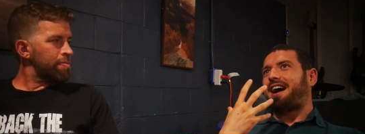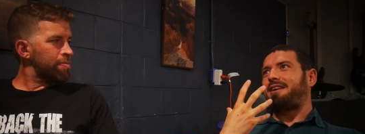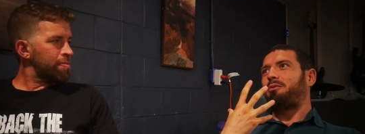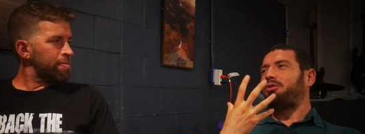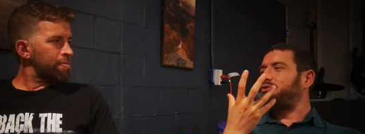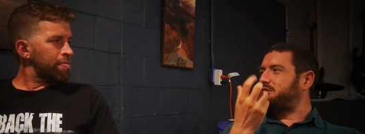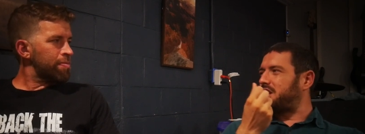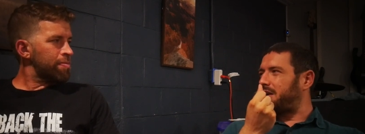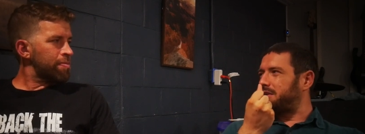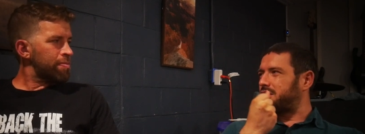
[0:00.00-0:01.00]
Speaker 1: want to
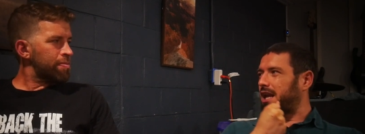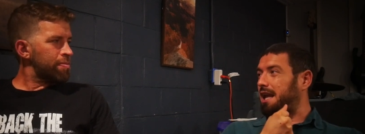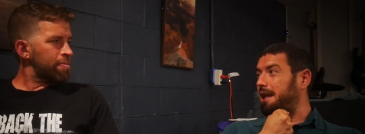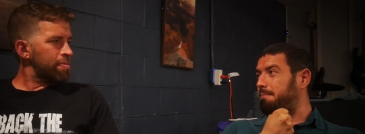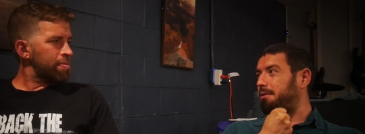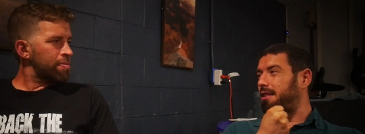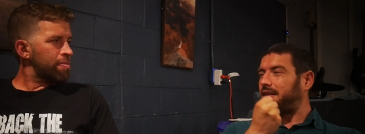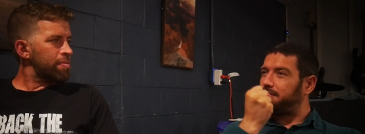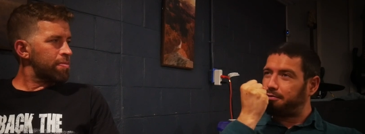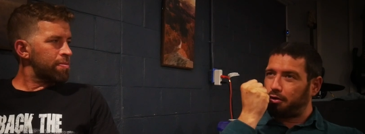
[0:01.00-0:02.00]
cherish and keep
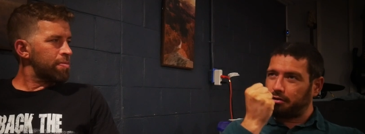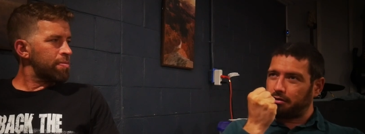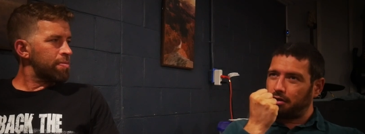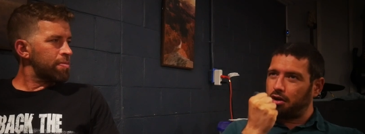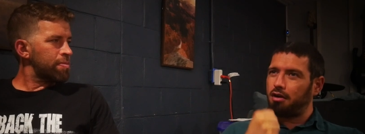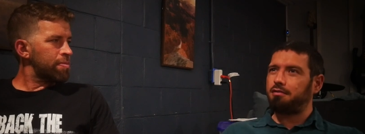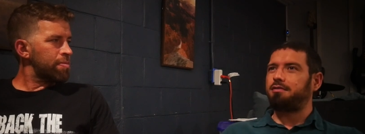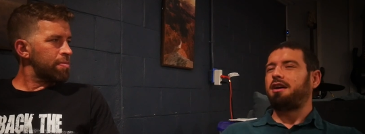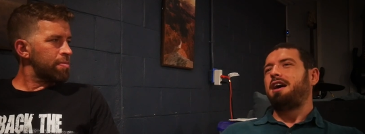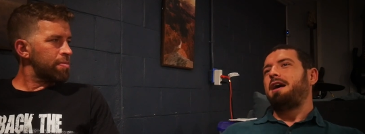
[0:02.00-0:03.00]
that first
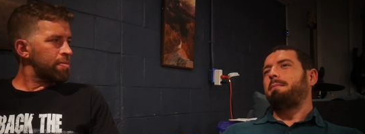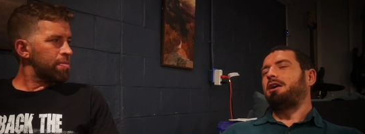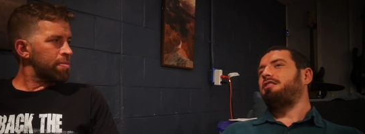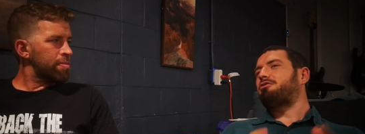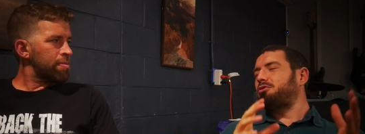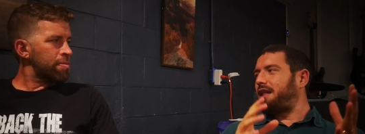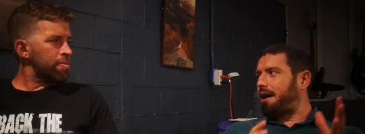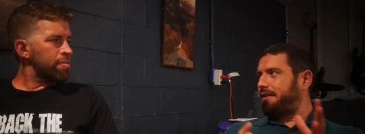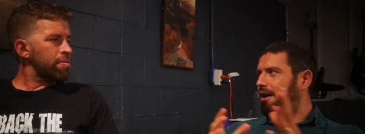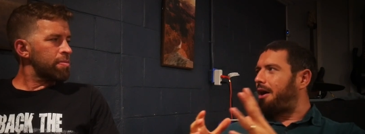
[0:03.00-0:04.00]
love. Because it's true,
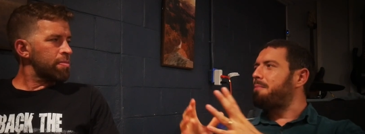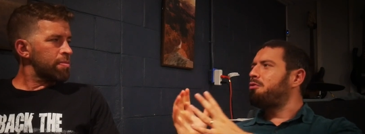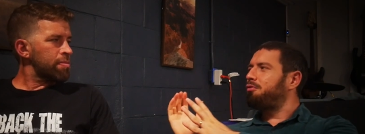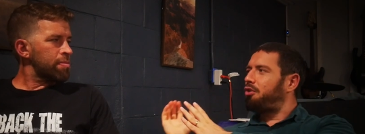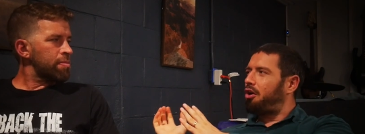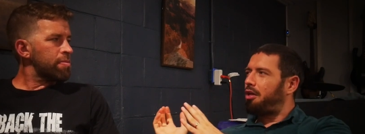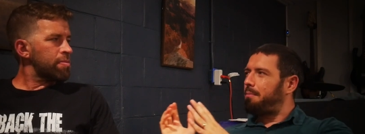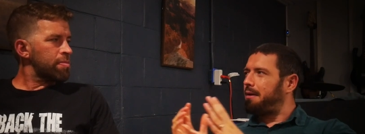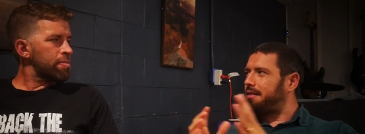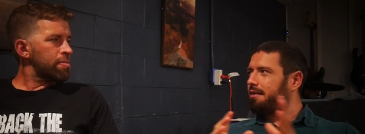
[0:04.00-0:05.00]
now I moved on
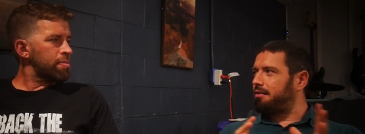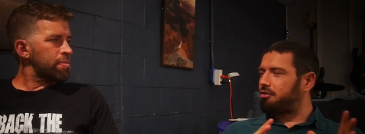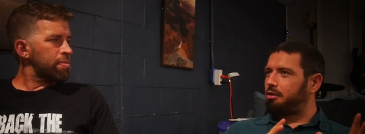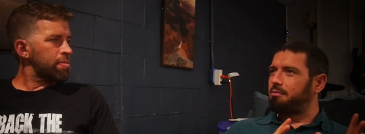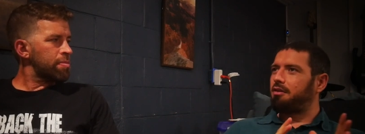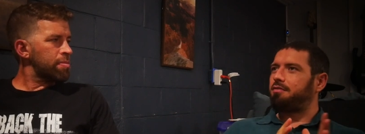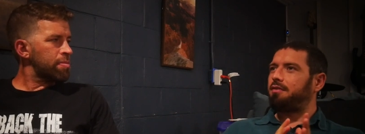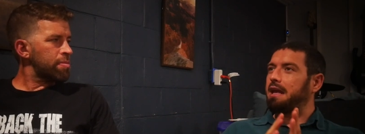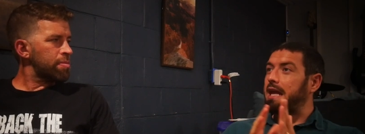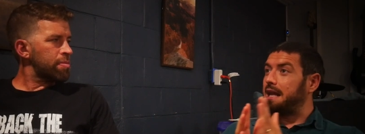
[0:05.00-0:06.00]
a bit in terms of
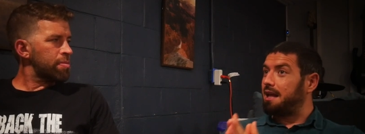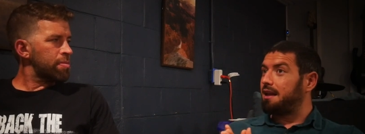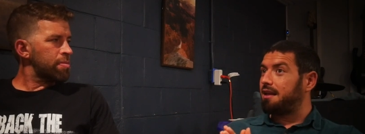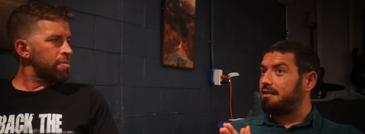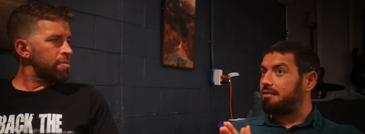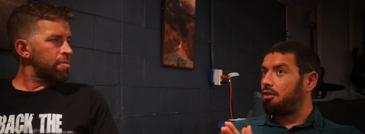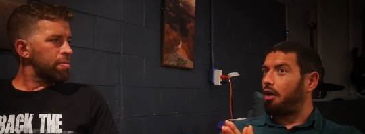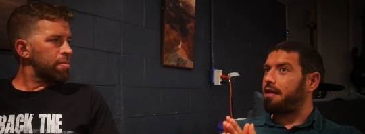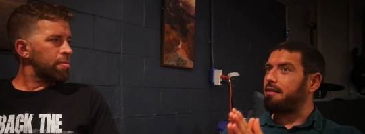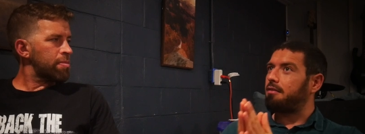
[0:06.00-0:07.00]
healing is
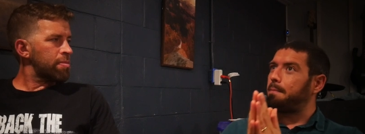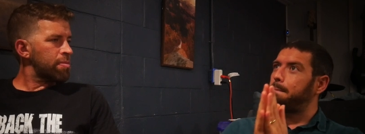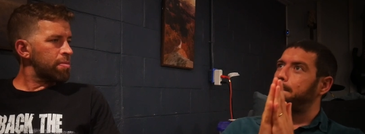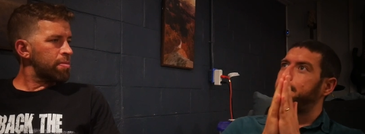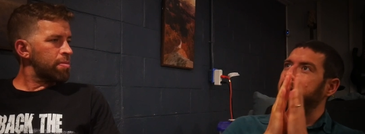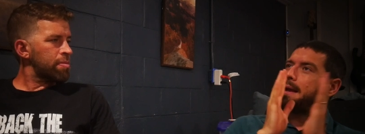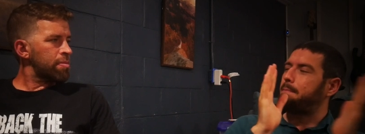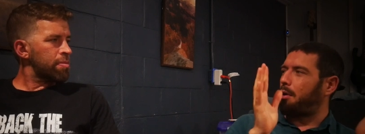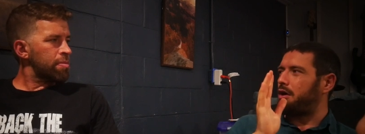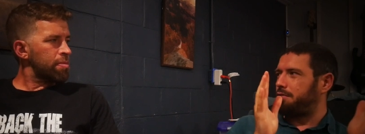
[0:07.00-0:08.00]
not as a
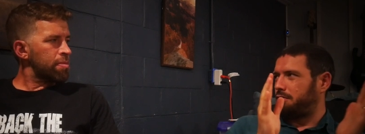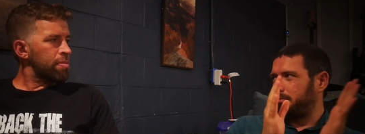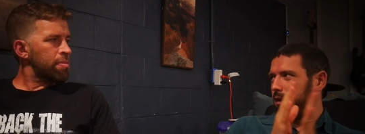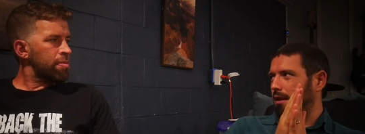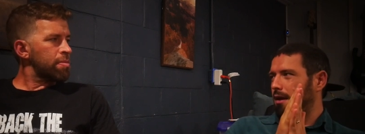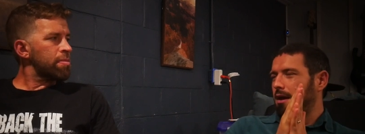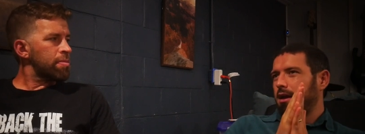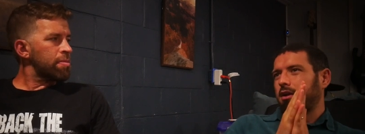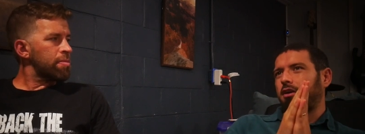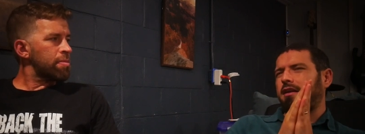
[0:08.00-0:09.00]
big part for me,
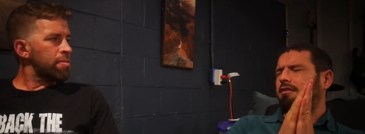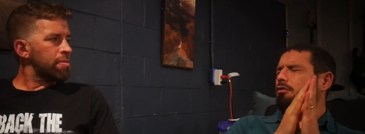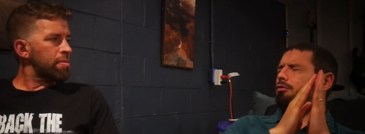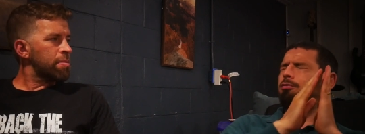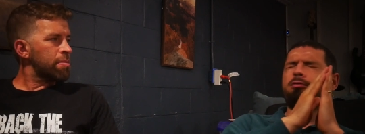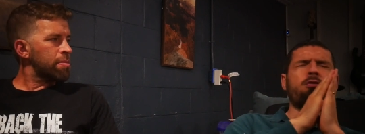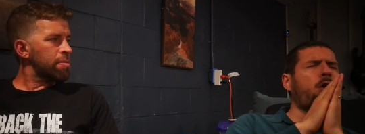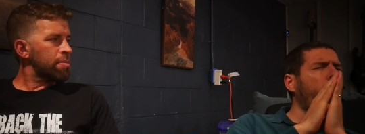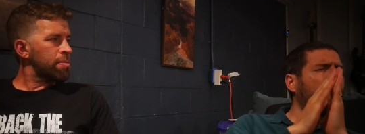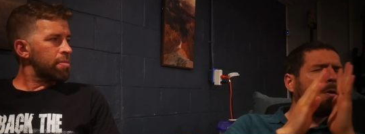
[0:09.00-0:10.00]
because I saw
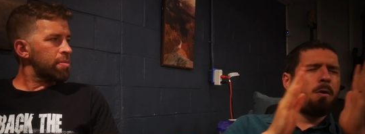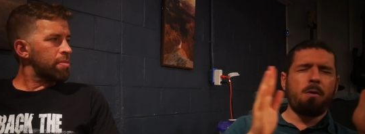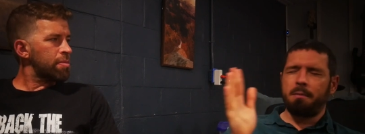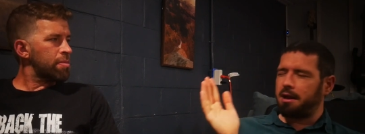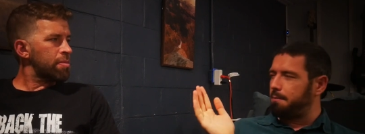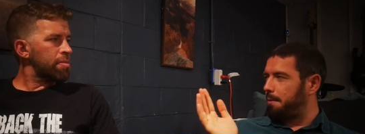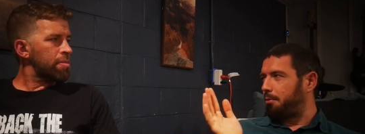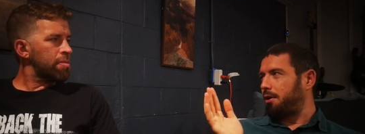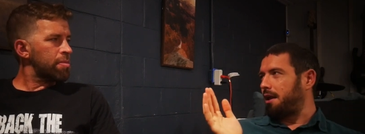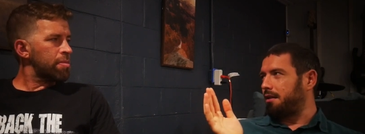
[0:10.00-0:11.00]
so many
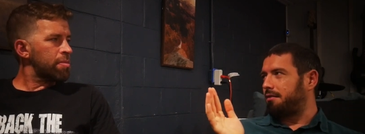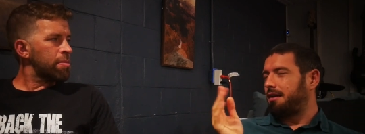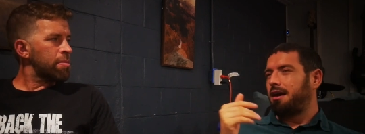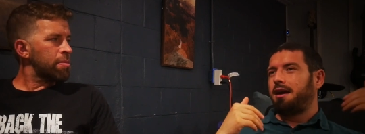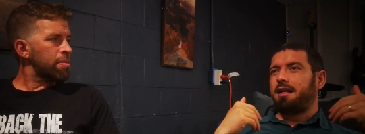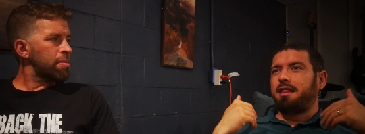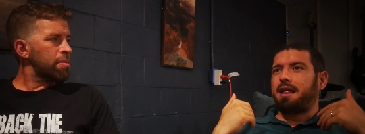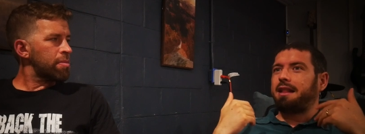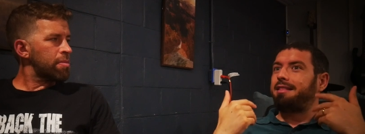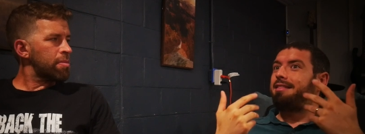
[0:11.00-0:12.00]
people healed
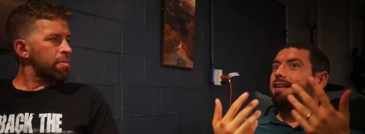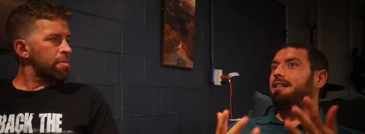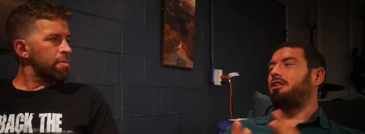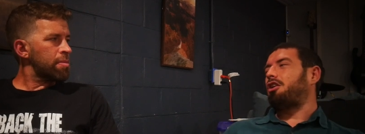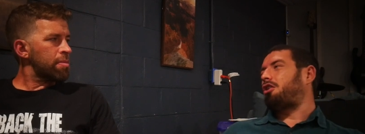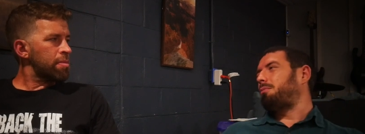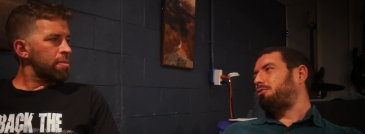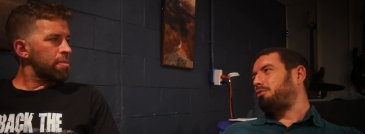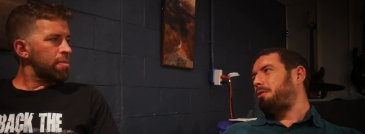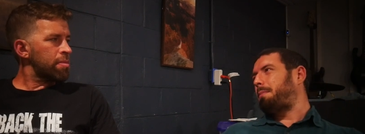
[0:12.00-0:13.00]
that did not come
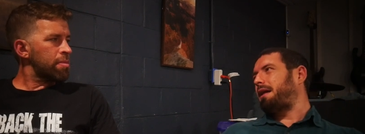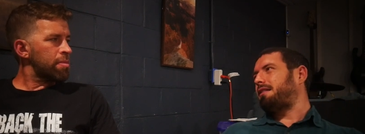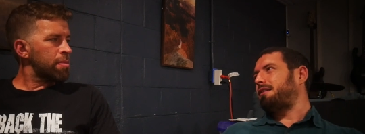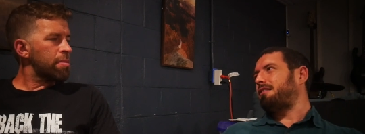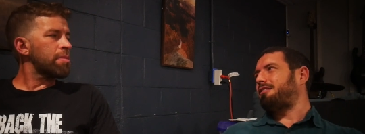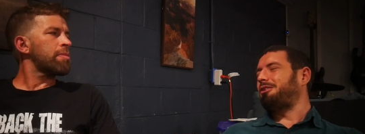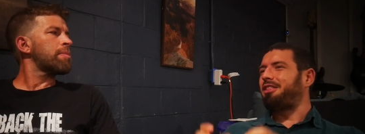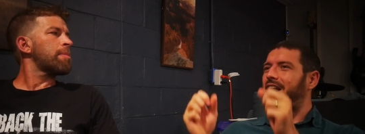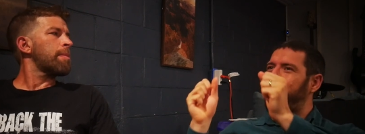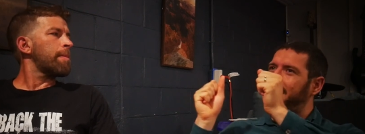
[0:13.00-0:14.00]
to repentance. So
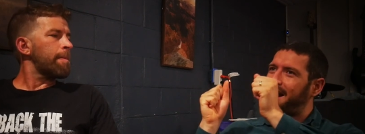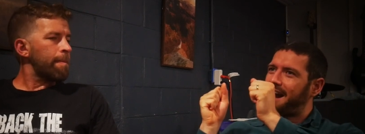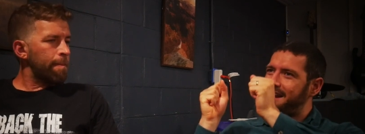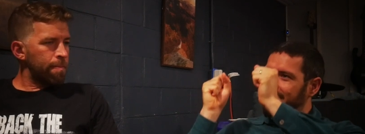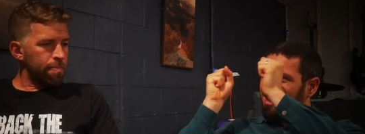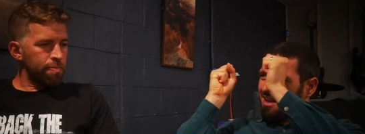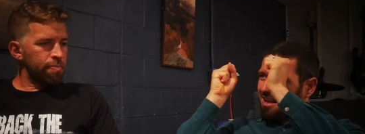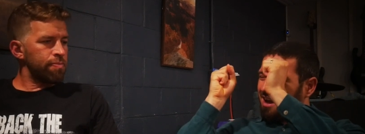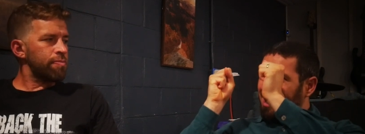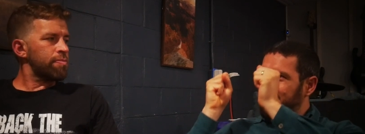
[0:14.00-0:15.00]
now I
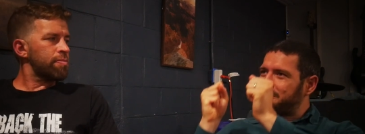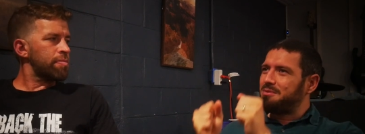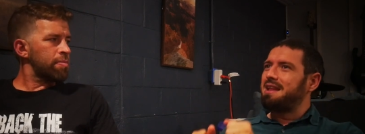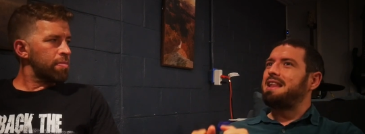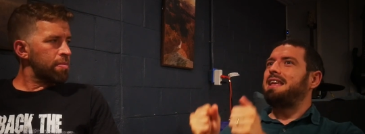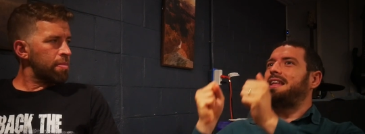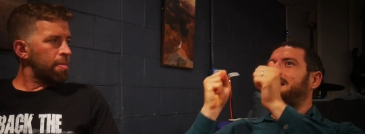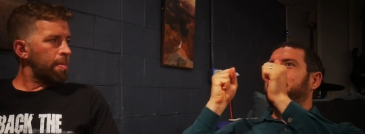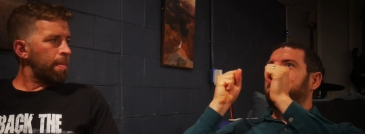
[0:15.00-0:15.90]
believe